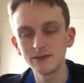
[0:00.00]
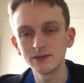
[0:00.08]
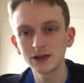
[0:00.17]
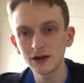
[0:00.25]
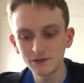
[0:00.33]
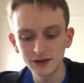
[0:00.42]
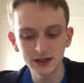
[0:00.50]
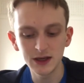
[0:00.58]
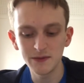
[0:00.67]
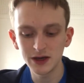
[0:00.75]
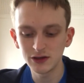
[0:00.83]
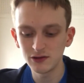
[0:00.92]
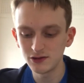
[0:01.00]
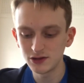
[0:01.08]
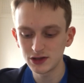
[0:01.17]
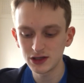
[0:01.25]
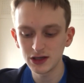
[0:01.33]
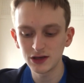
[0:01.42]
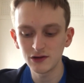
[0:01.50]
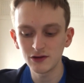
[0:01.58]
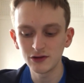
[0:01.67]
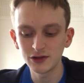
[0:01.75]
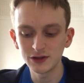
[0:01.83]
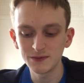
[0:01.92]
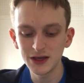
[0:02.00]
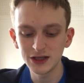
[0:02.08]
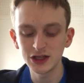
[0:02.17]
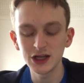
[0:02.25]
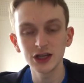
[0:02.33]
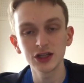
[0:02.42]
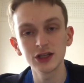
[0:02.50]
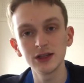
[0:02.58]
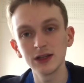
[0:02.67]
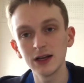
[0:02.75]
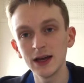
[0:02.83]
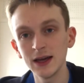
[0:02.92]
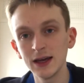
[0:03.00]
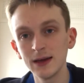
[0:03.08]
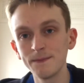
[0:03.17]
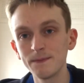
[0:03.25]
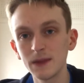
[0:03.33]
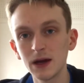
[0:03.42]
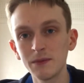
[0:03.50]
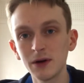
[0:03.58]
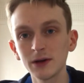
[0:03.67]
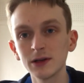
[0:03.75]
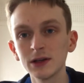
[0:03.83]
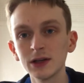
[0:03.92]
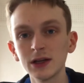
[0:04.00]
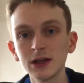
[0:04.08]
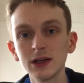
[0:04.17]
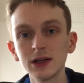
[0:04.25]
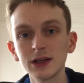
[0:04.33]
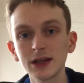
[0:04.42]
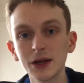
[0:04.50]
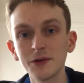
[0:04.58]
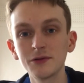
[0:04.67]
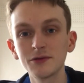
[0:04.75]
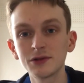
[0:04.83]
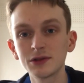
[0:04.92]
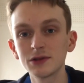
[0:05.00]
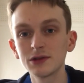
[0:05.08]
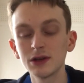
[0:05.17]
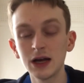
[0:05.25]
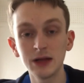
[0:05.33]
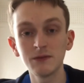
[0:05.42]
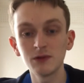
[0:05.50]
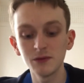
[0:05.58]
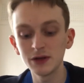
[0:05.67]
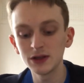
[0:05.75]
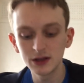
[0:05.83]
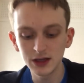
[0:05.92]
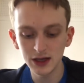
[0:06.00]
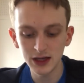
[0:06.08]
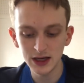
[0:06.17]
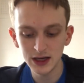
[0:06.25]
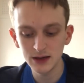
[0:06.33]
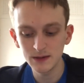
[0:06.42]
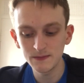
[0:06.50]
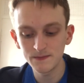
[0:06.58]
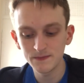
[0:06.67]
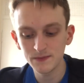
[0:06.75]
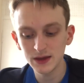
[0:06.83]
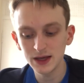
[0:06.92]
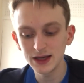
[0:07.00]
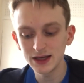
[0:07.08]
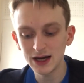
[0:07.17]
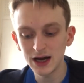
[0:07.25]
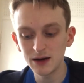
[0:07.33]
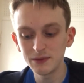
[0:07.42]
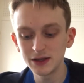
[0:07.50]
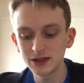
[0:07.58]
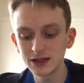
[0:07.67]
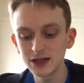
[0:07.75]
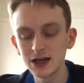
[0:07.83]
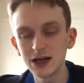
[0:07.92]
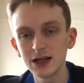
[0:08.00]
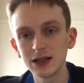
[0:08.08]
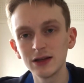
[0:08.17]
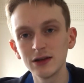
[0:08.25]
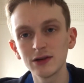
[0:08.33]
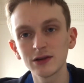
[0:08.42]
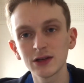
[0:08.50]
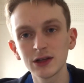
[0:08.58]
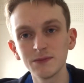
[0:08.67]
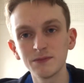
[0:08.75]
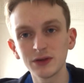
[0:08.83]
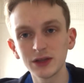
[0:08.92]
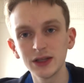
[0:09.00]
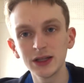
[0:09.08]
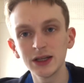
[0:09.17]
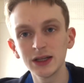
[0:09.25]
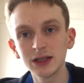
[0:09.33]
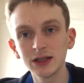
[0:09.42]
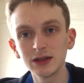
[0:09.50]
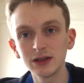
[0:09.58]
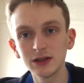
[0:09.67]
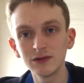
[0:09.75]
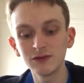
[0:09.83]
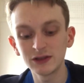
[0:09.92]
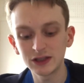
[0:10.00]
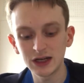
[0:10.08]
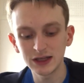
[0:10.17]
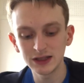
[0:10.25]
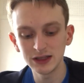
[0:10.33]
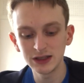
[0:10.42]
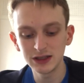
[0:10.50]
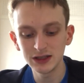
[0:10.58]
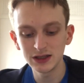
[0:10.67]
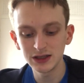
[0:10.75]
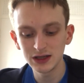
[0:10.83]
Self-esteem issues can cause menstruation among girls and women. Eating habits, they're completely restricted.